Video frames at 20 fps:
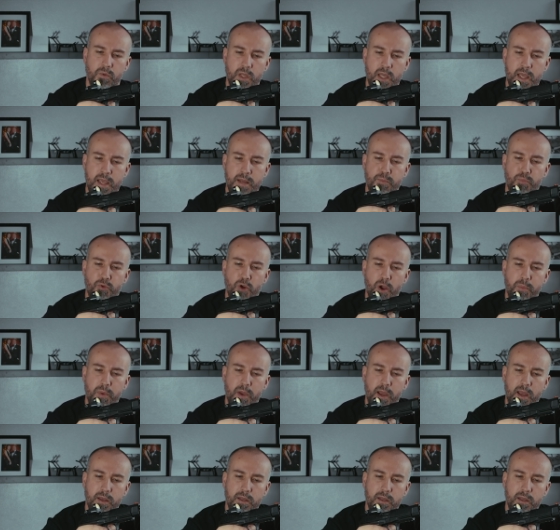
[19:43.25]
in
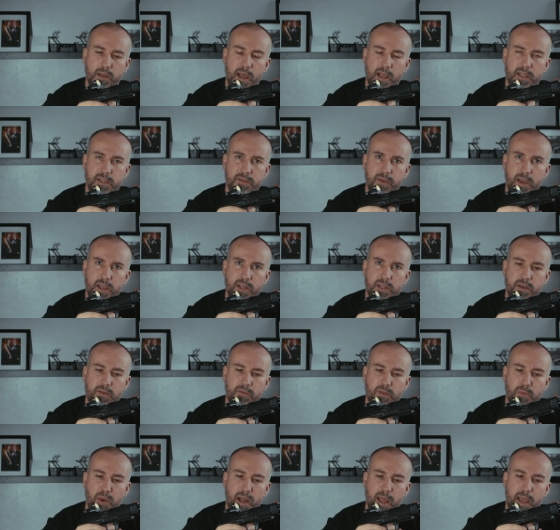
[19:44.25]
proper activation
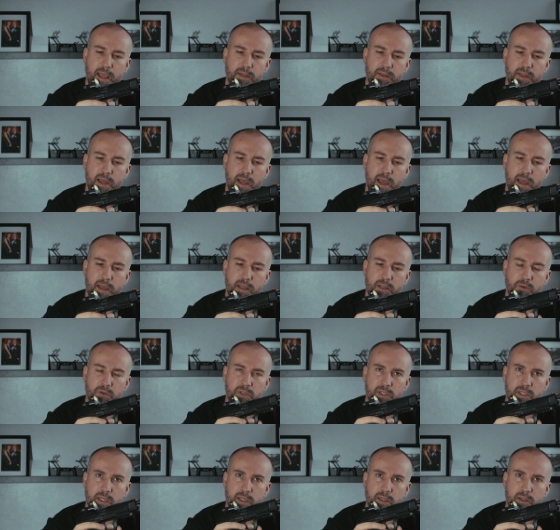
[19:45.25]
of the blade there, you'll
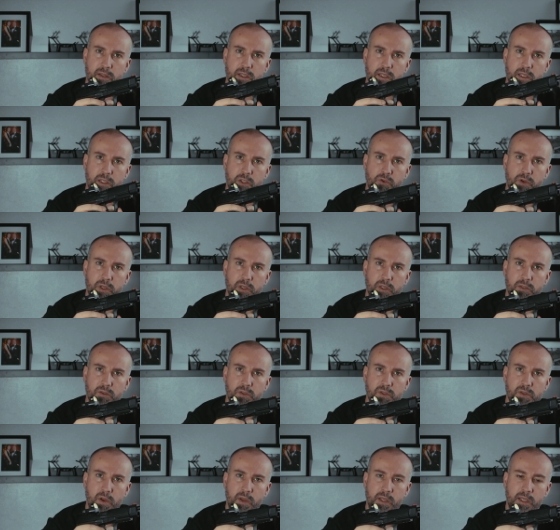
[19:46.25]
see that the trigger
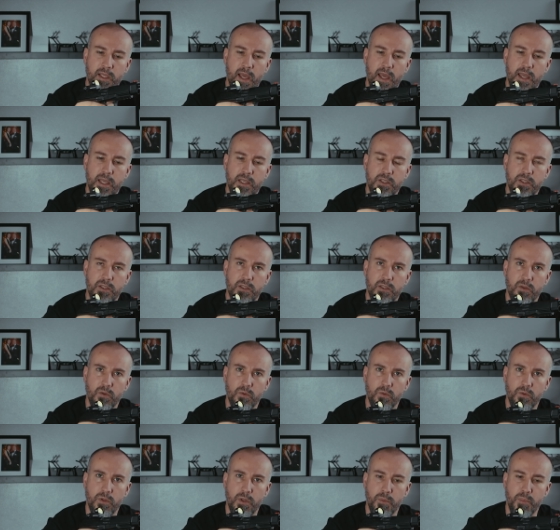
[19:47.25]
does not engage,
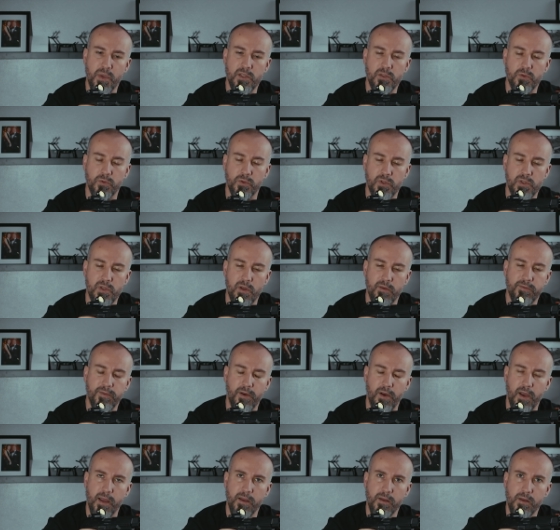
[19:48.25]
the pistol does not
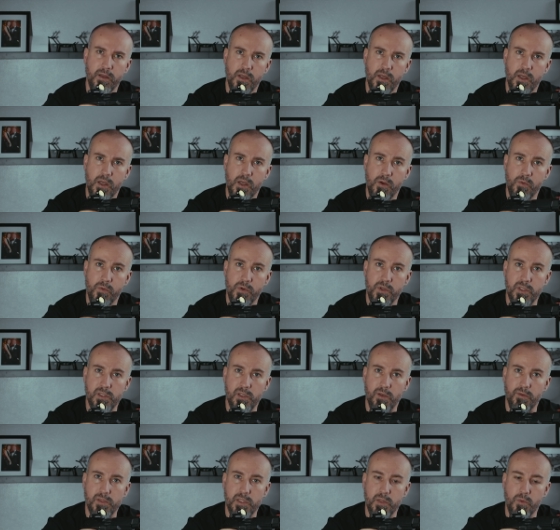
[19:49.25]
fire, which is
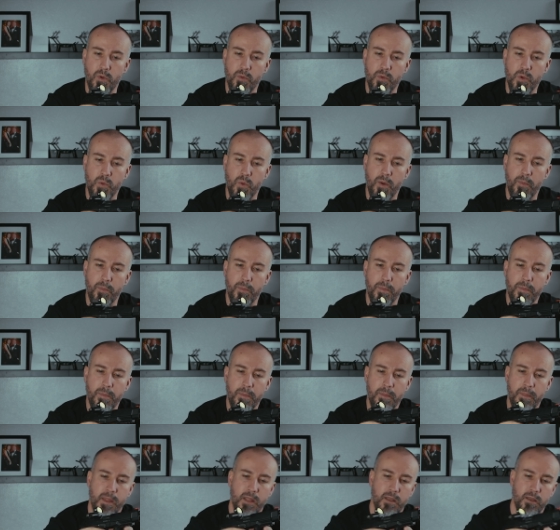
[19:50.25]
obviously what we want.
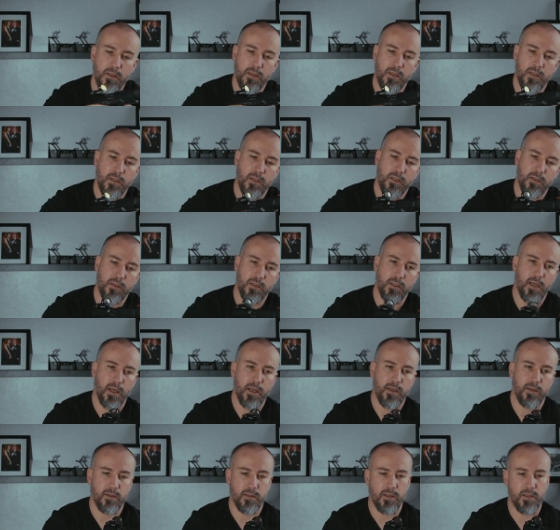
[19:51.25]

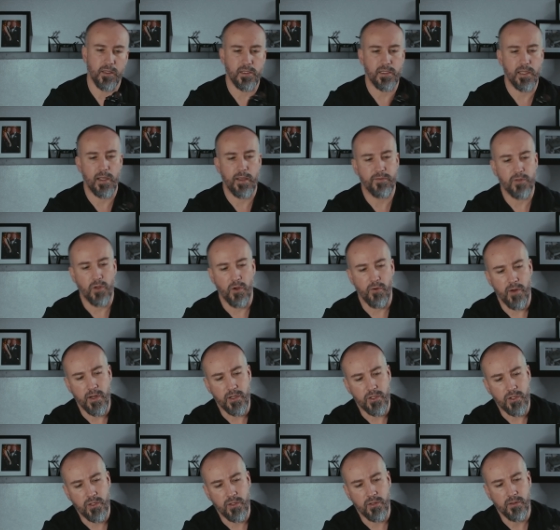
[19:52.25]
Okay, in a safe
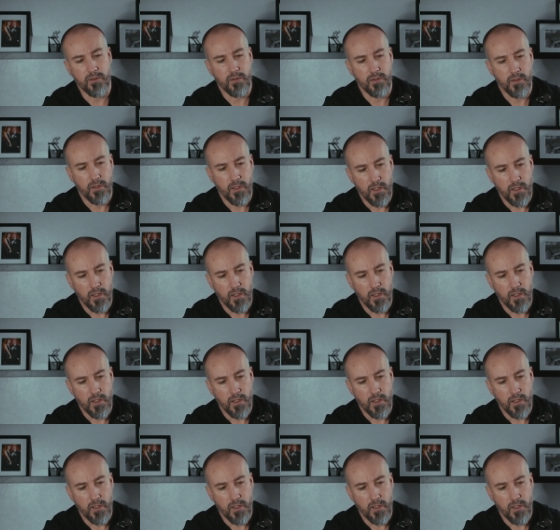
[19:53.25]
direction,